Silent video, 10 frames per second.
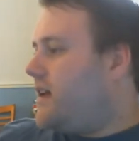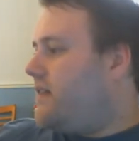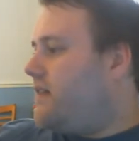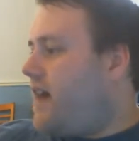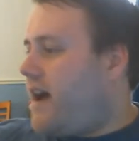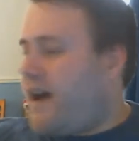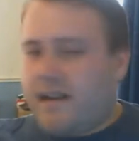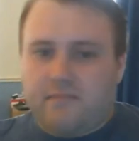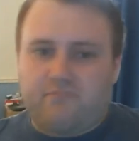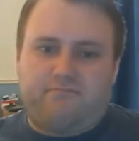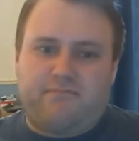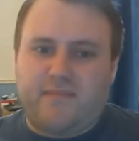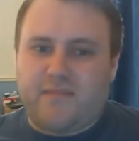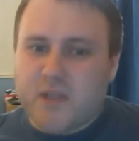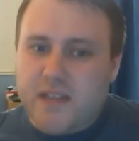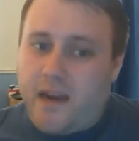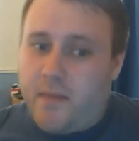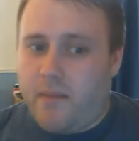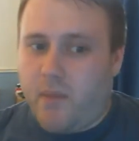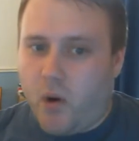that was getting a
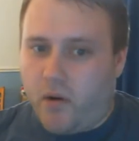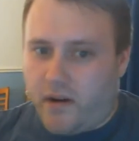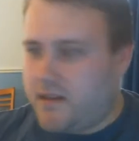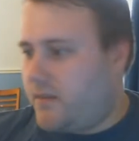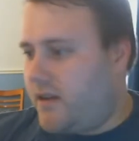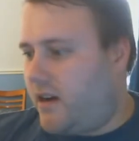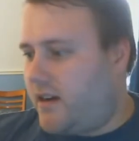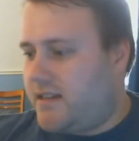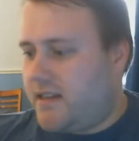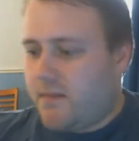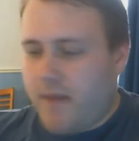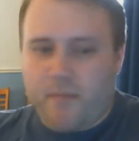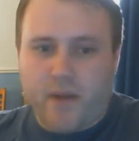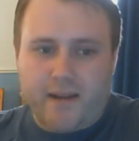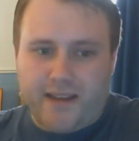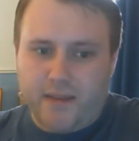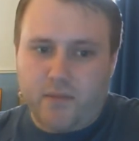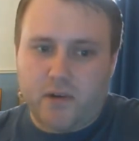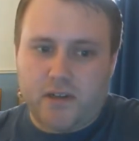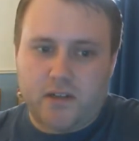bit boring, to be honest. It's a membrane
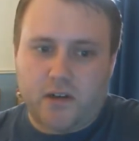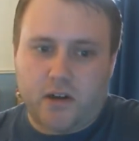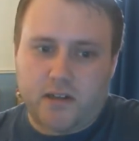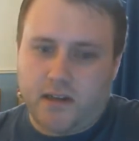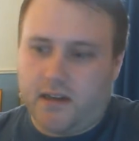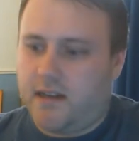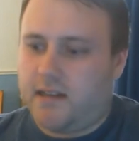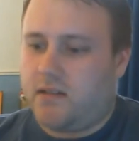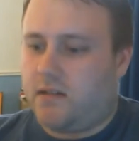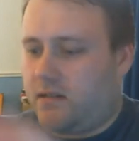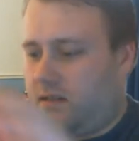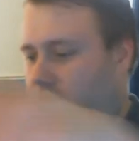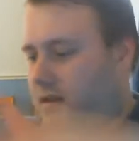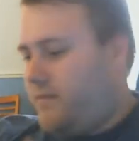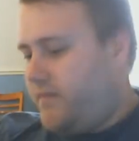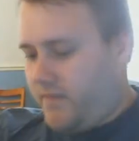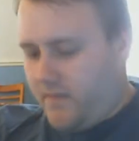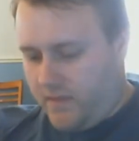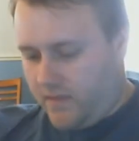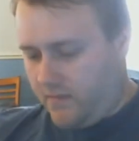keyboard. It's not uh, it's not um,
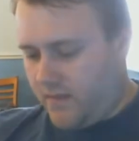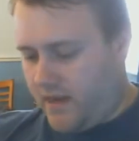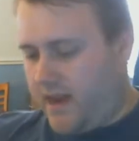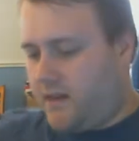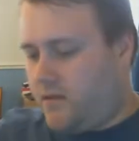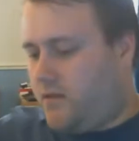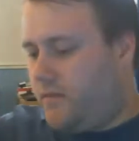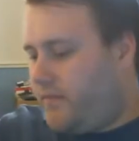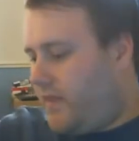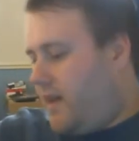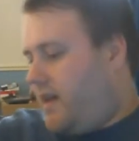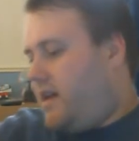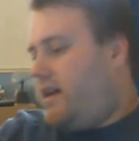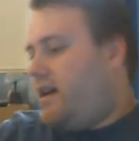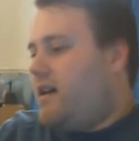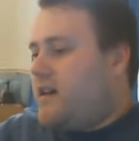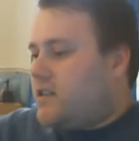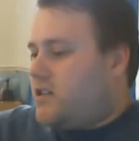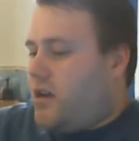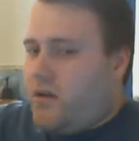mechanical. Uh,
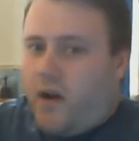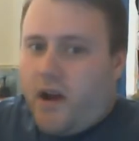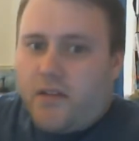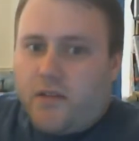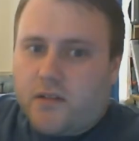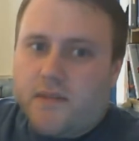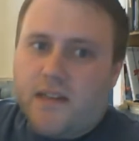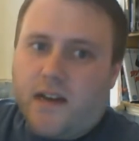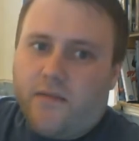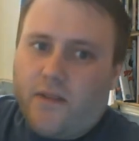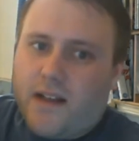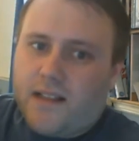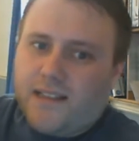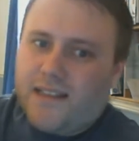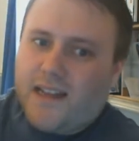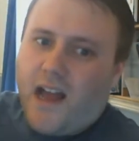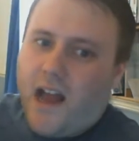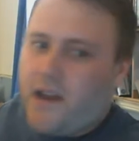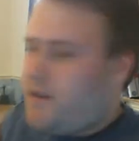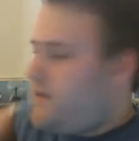so I thought to myself, well,
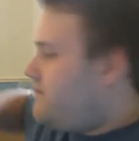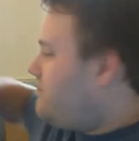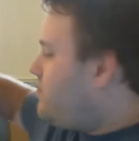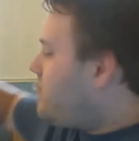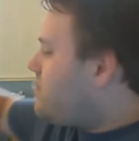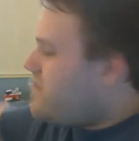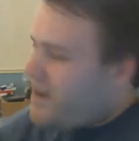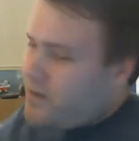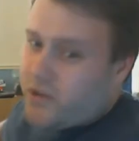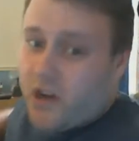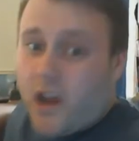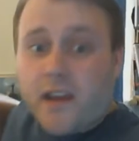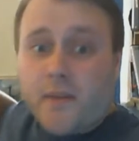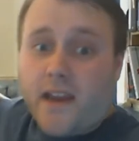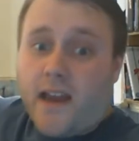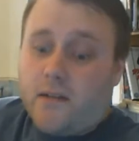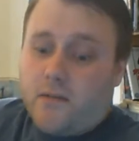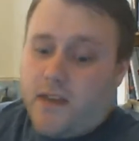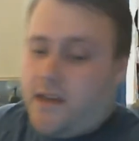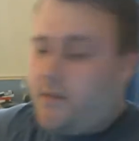I I would like a mechanical
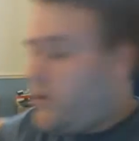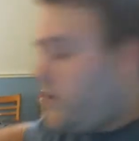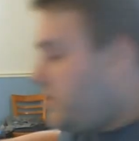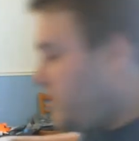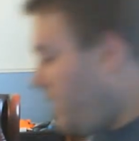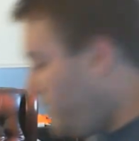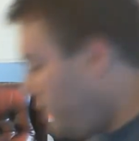keyboard. So